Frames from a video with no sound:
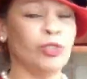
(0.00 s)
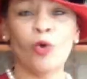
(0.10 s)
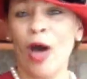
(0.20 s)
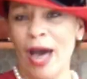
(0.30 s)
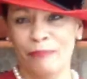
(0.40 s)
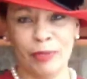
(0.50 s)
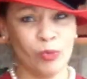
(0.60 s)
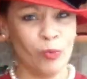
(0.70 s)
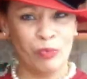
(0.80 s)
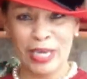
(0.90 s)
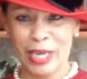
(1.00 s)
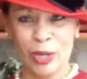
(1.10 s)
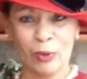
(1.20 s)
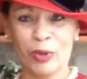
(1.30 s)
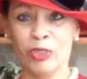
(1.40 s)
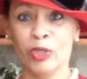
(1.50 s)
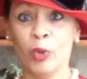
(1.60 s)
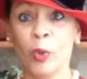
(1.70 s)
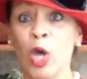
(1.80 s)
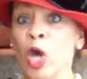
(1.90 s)
so happy to be here with
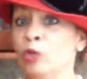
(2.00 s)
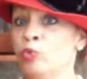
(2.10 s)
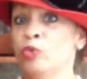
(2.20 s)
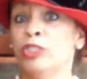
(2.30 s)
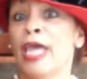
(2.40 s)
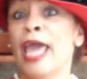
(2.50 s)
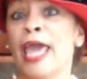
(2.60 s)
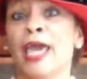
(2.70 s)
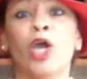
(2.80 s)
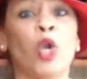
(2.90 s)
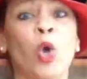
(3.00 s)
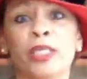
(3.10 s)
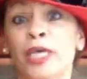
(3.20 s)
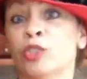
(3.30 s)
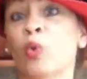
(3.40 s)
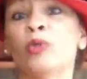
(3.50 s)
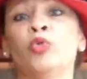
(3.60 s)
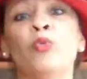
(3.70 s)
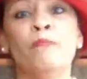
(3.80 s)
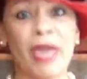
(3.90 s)
you. Today, Claudia is
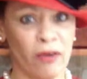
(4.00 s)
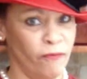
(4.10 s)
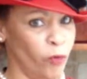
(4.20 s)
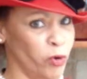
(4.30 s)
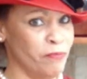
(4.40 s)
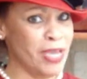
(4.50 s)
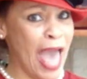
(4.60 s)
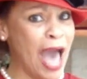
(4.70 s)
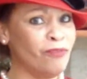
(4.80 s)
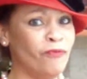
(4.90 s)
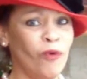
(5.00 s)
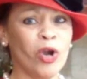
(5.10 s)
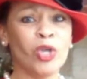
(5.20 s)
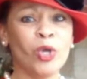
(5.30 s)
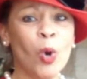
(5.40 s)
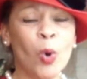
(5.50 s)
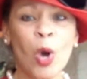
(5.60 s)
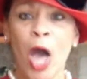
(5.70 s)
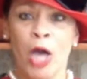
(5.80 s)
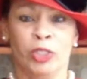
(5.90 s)
going to make for me and for
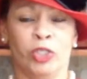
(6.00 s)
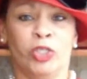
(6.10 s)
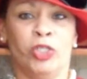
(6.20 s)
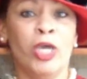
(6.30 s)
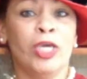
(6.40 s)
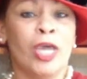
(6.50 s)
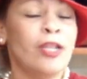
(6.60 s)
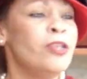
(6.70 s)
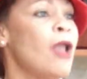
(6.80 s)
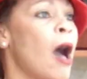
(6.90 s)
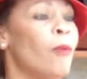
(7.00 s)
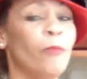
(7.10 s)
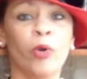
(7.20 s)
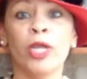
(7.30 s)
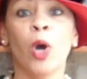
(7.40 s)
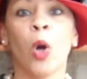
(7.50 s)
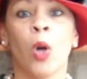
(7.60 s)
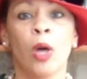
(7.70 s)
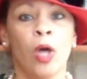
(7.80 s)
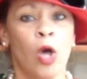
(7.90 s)
you chicken Napoleon.
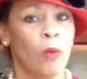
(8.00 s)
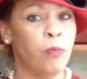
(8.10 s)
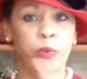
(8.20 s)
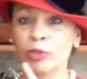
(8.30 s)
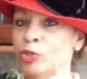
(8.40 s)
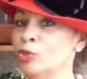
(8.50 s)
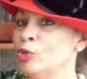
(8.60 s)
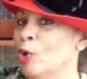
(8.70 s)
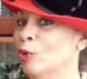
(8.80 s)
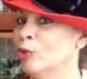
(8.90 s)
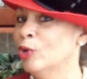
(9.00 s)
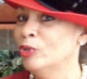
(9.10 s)
But no,